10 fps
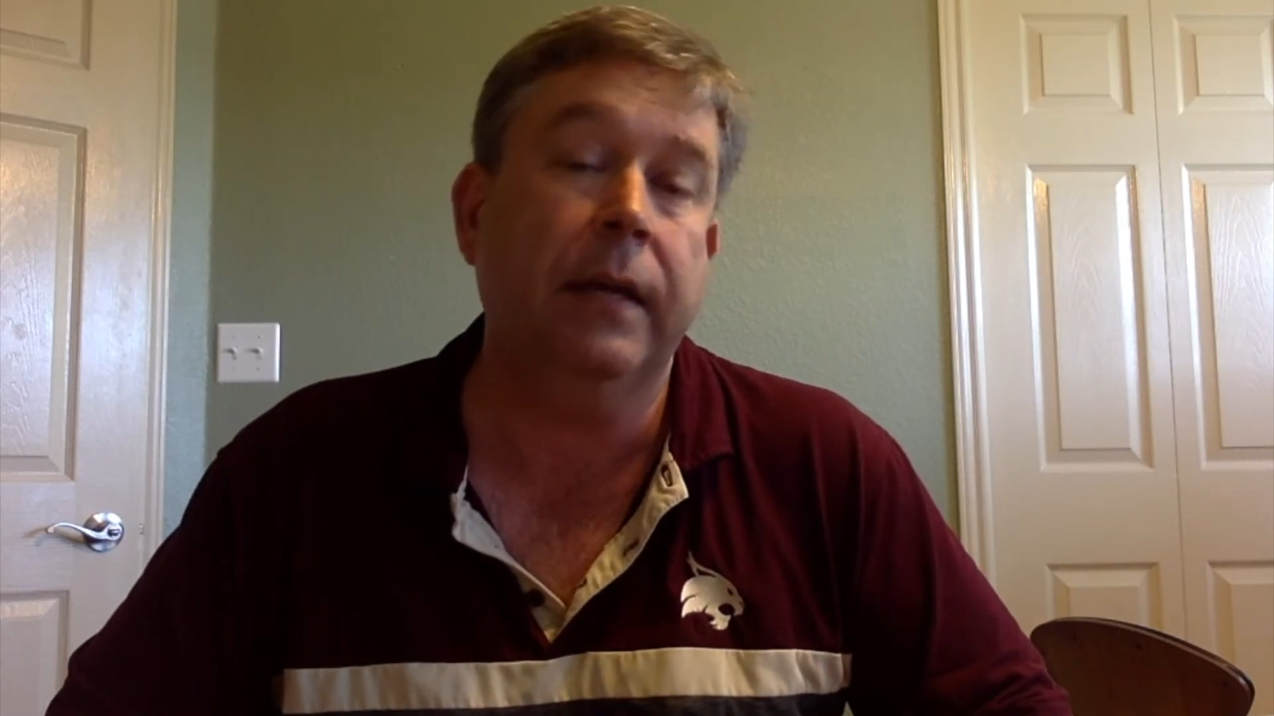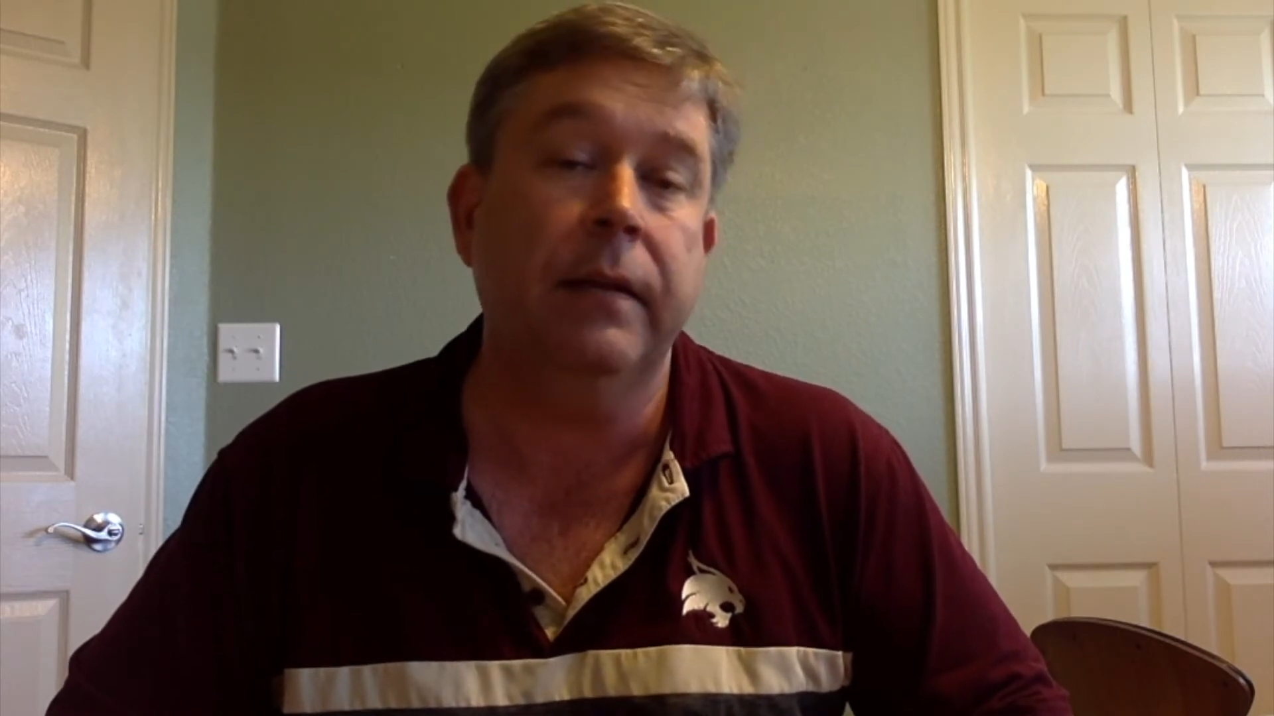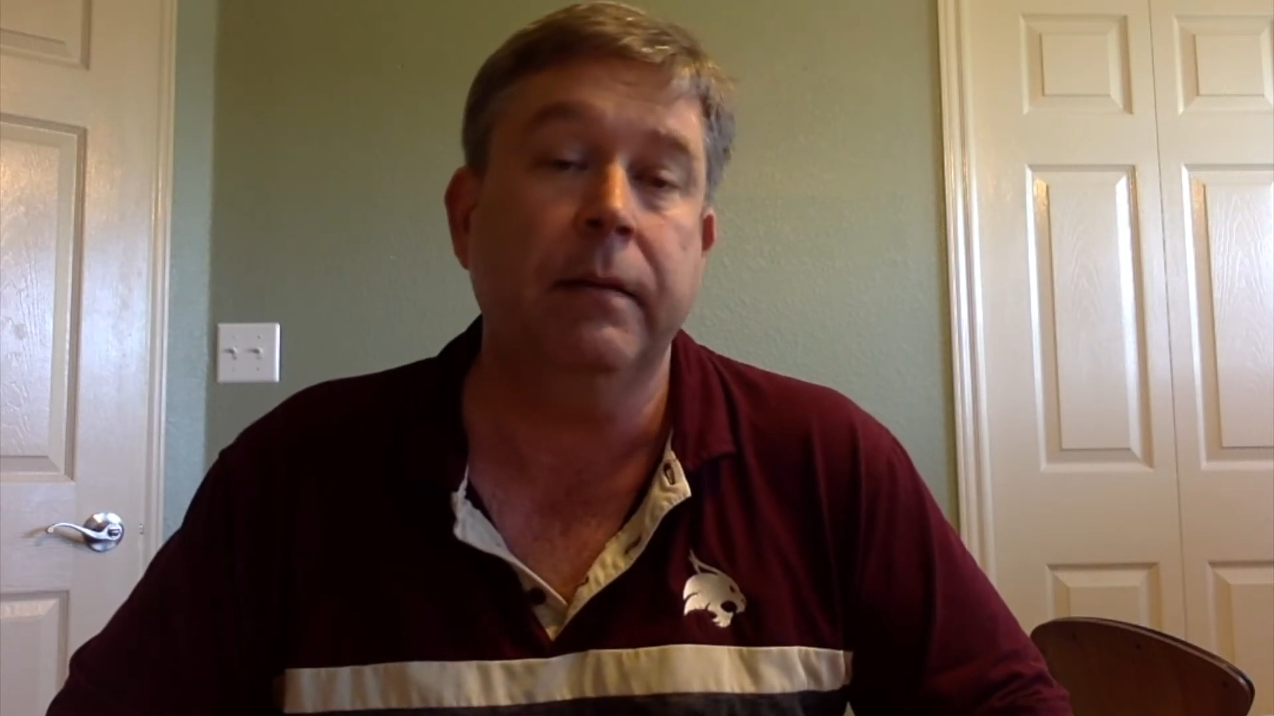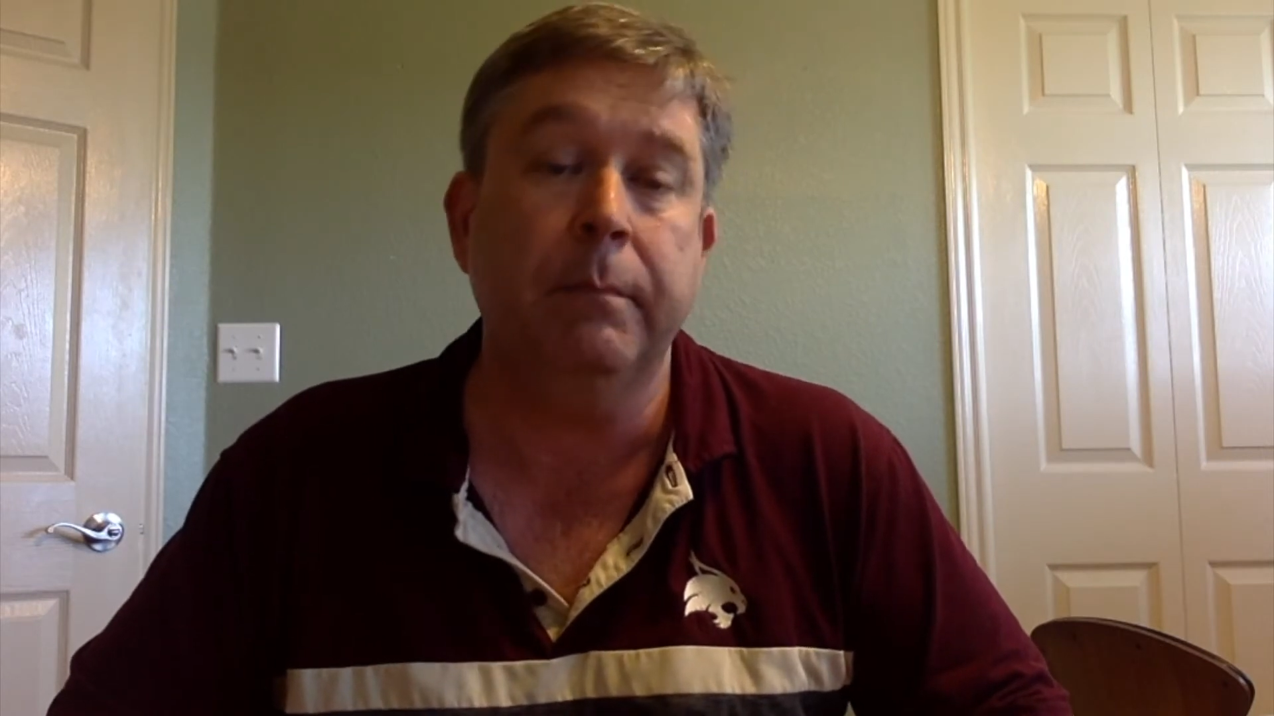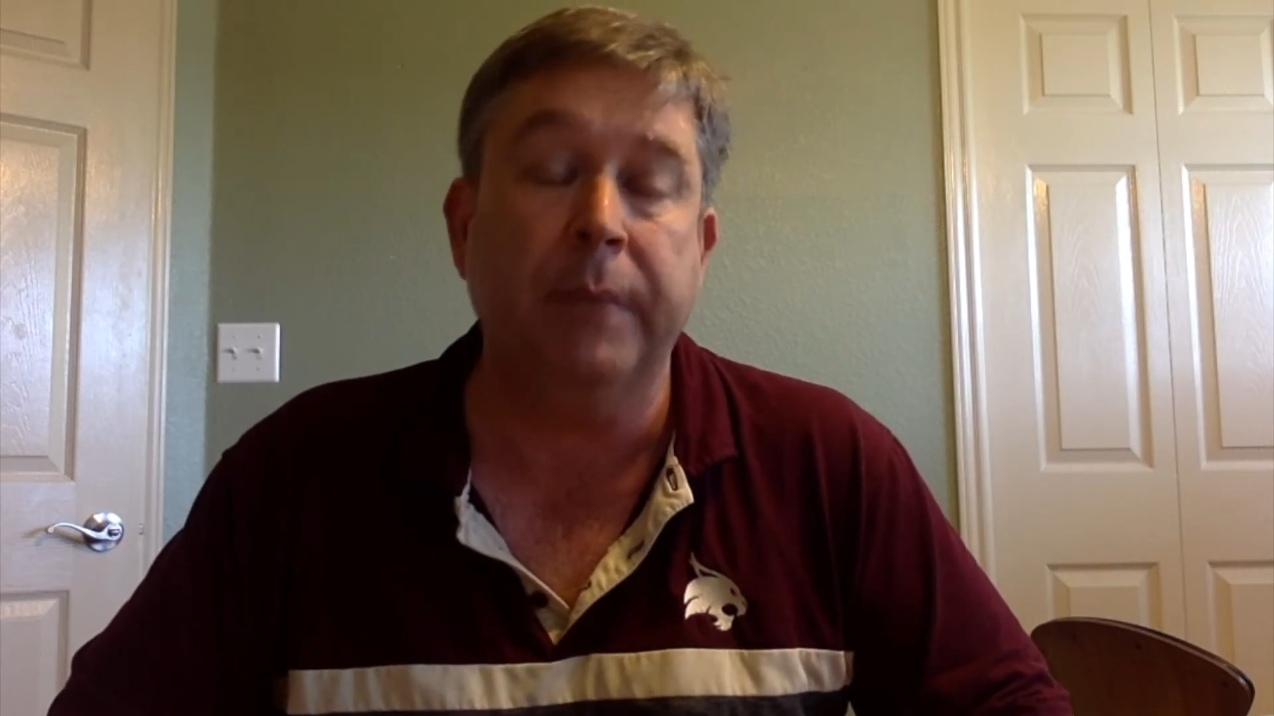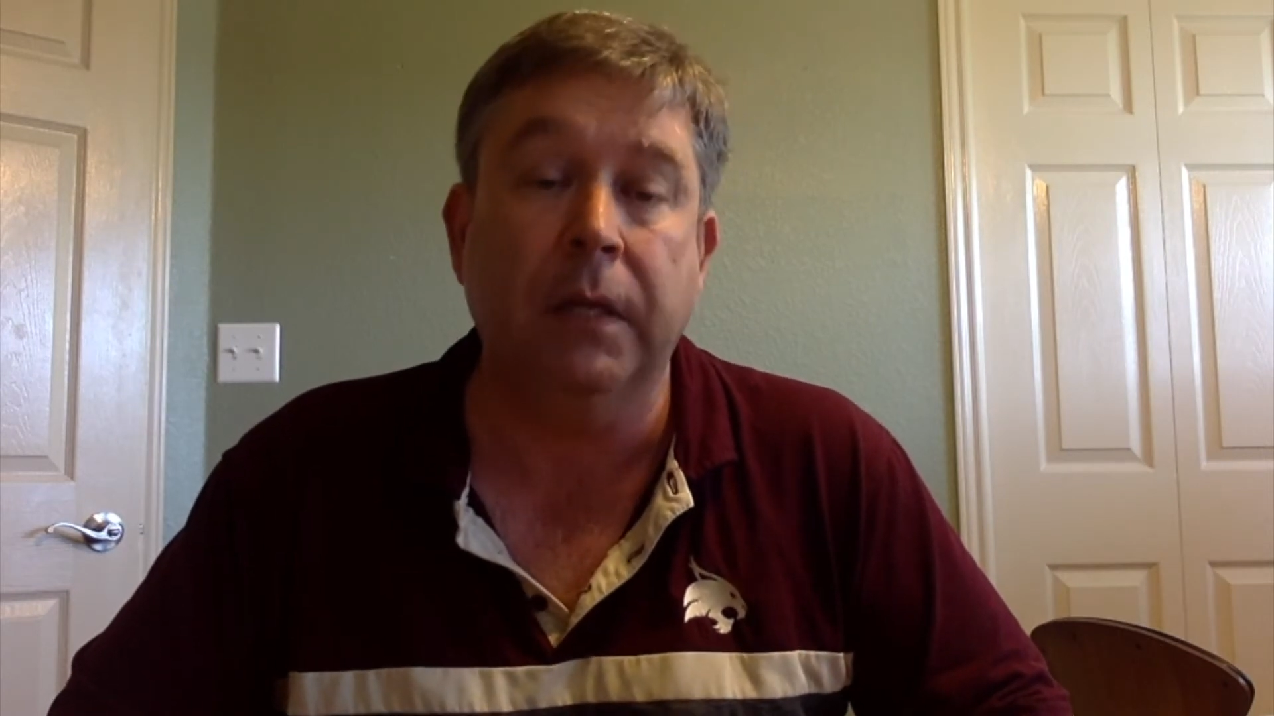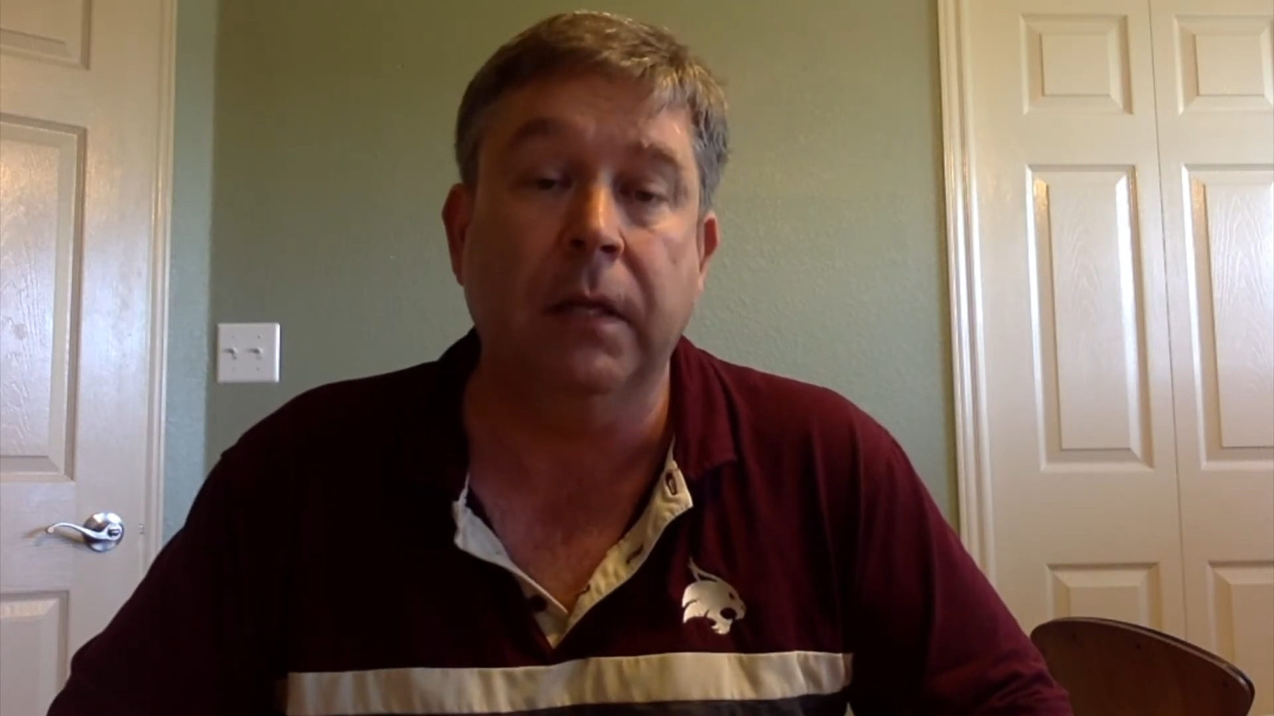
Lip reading: in the middle